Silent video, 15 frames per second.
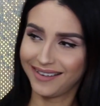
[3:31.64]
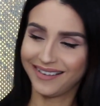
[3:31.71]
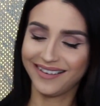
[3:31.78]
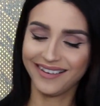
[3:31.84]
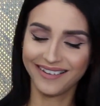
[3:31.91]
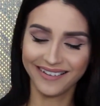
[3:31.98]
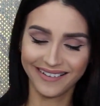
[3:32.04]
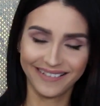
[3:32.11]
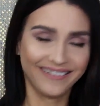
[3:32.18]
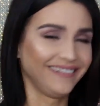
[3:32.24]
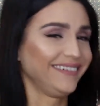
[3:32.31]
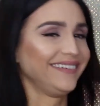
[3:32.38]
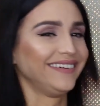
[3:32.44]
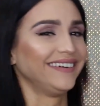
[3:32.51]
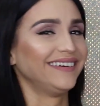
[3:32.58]

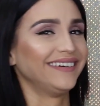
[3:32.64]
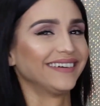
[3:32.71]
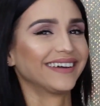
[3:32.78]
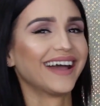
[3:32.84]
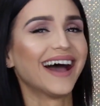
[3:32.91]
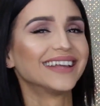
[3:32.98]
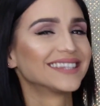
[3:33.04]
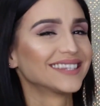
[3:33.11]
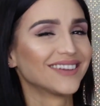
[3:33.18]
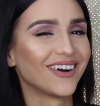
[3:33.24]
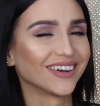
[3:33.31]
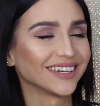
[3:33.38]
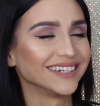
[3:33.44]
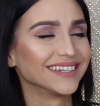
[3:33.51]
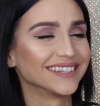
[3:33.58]
oh, God's
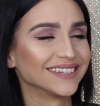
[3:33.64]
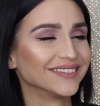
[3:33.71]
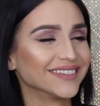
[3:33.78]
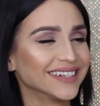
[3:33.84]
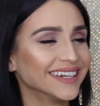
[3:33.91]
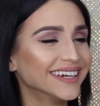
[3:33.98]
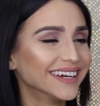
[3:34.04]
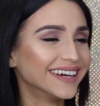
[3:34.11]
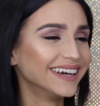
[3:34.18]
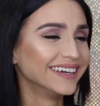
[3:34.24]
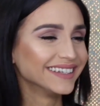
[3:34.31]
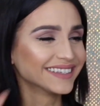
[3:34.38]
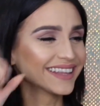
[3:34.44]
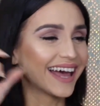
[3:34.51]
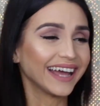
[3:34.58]
talking to me.
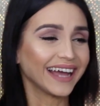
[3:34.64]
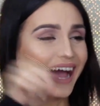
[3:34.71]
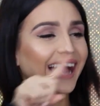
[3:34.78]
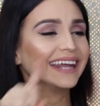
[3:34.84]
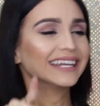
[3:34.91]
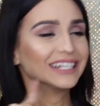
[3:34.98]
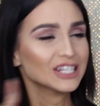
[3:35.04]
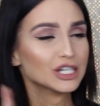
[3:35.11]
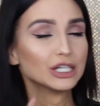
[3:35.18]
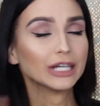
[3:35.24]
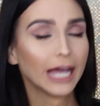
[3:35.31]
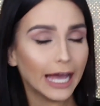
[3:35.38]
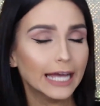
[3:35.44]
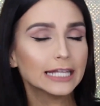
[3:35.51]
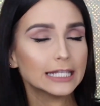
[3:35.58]
He's like, I need you to
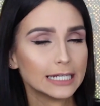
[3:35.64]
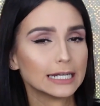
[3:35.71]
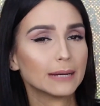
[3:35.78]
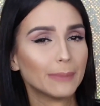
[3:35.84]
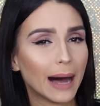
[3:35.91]
get into the